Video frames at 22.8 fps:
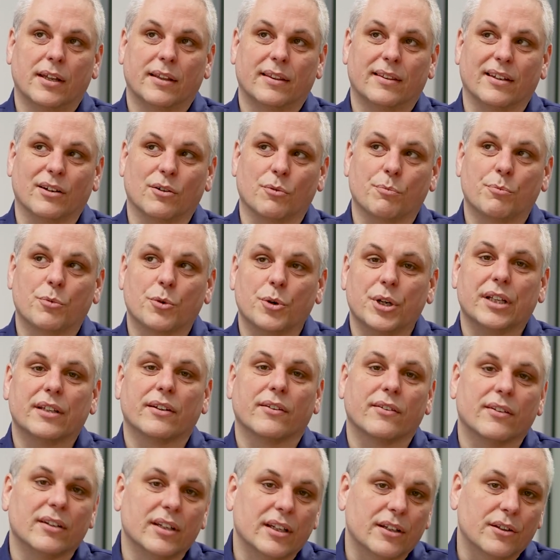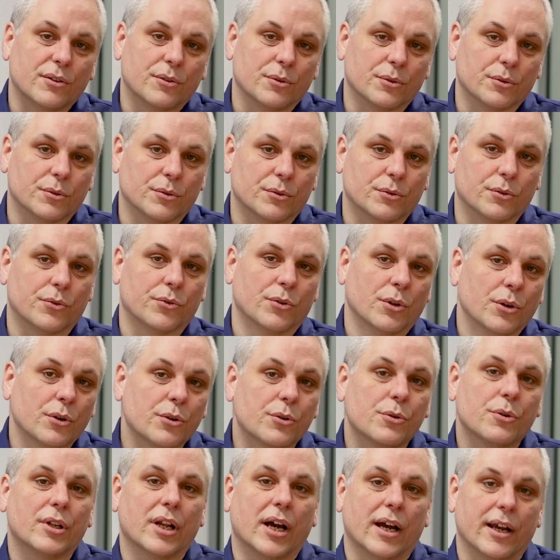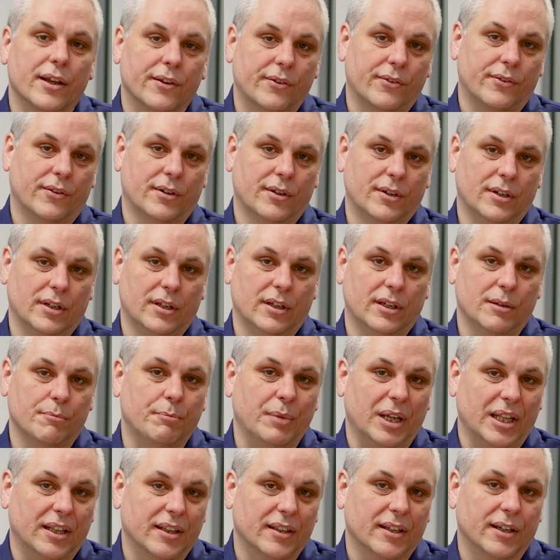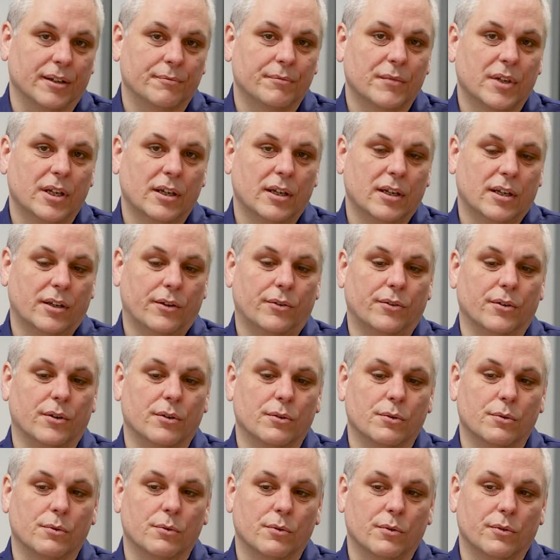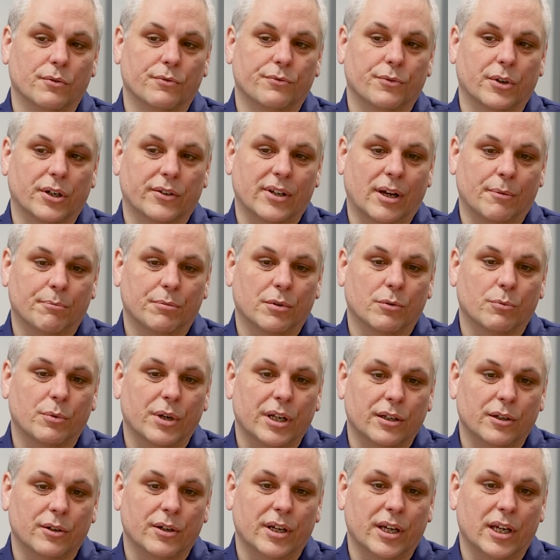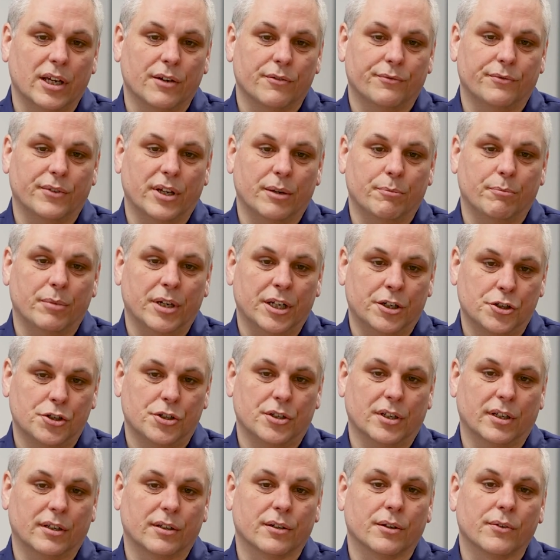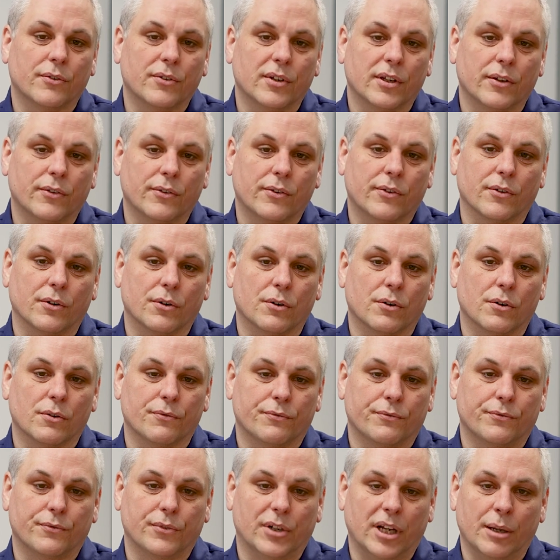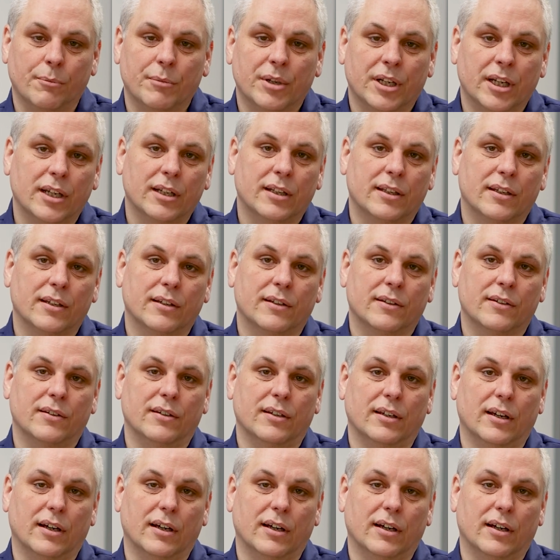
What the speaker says: the operators need to synchronize better. So, for example, when you have a batch that consists of laminated